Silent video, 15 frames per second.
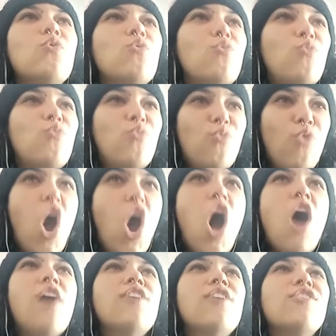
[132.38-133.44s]

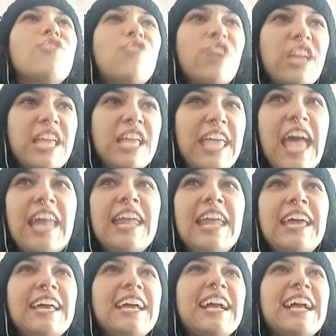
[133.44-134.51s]
raw,
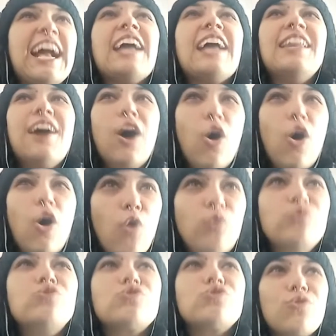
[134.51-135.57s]
organic, kind of
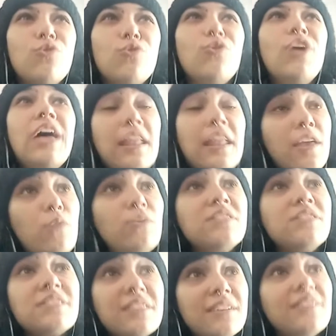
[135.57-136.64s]
old school, and he
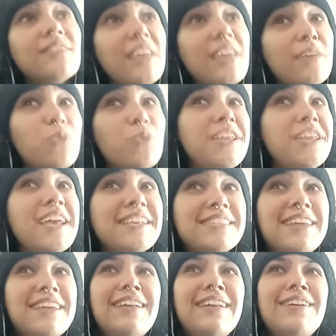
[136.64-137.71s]
was like pretty
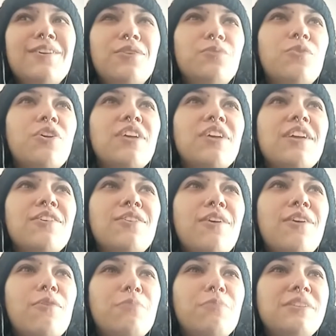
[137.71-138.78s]
excited on working on
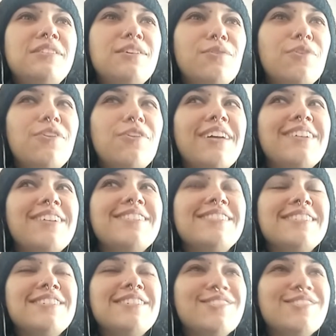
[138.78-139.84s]
our material. I could
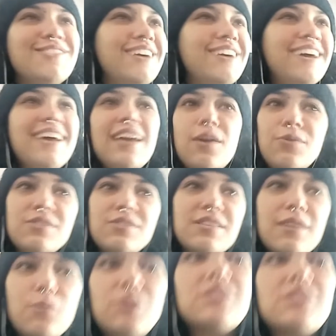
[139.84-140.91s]
see, so
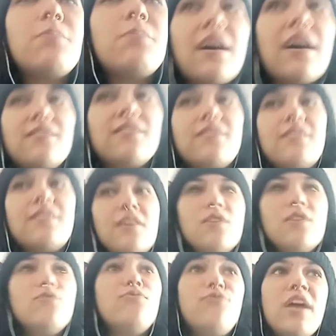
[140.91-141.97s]
it was the best
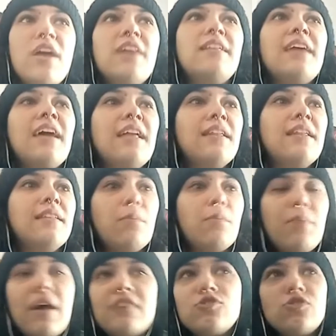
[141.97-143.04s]
fit and the
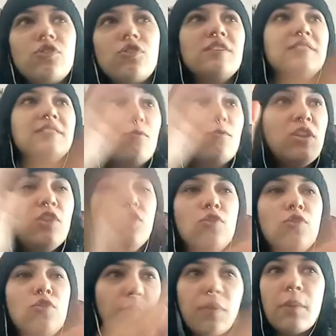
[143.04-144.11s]
best choice, and we
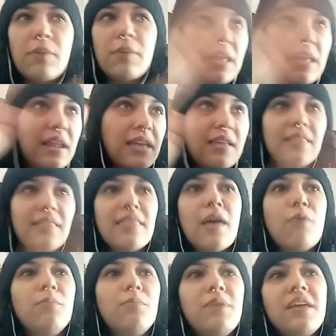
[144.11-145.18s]
knew from the beginning
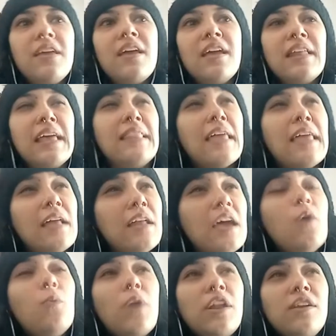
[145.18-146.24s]
that would be it. And then
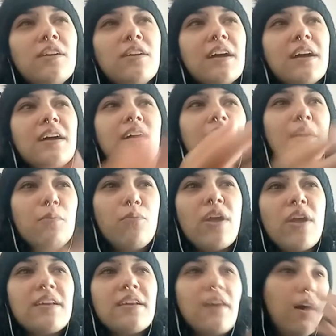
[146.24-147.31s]
when you
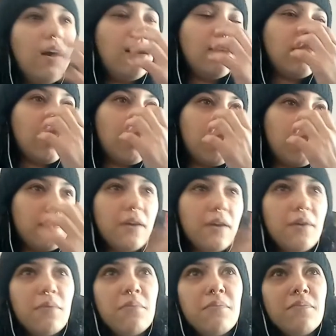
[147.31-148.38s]
bring on the